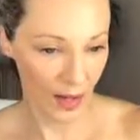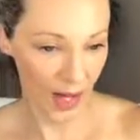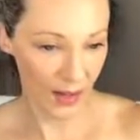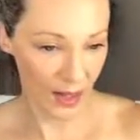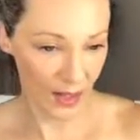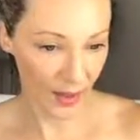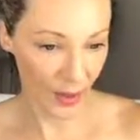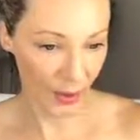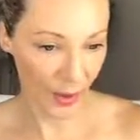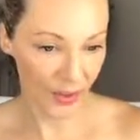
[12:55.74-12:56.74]
and then
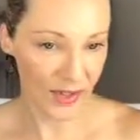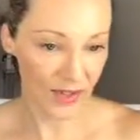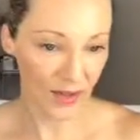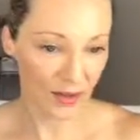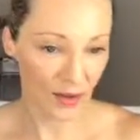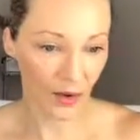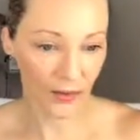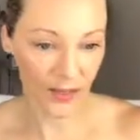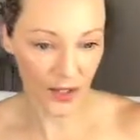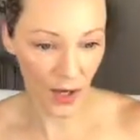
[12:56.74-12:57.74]
I'll post it on
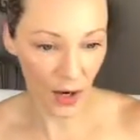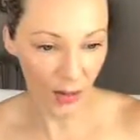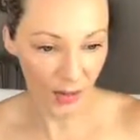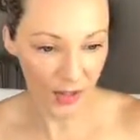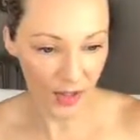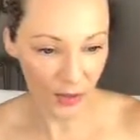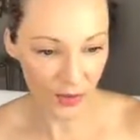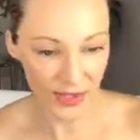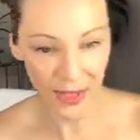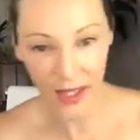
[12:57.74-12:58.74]
the top so you'll
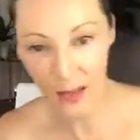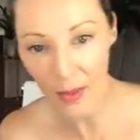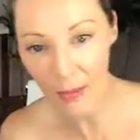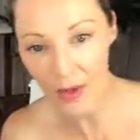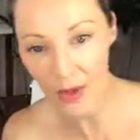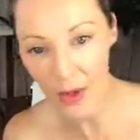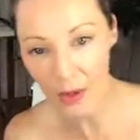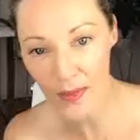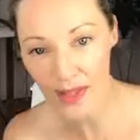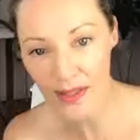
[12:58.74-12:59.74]
see it come up in the
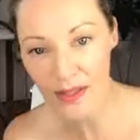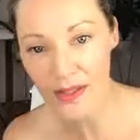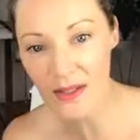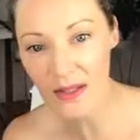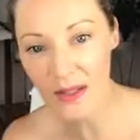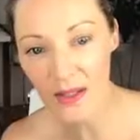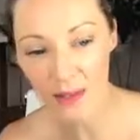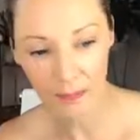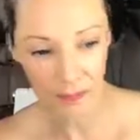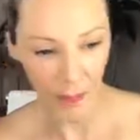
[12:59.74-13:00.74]
comments.
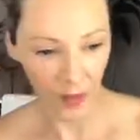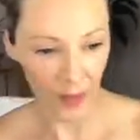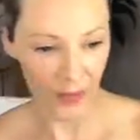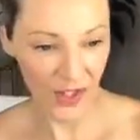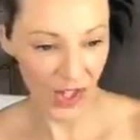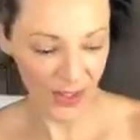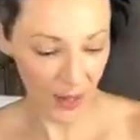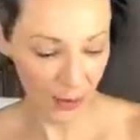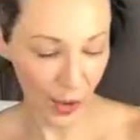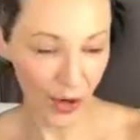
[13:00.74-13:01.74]
But check that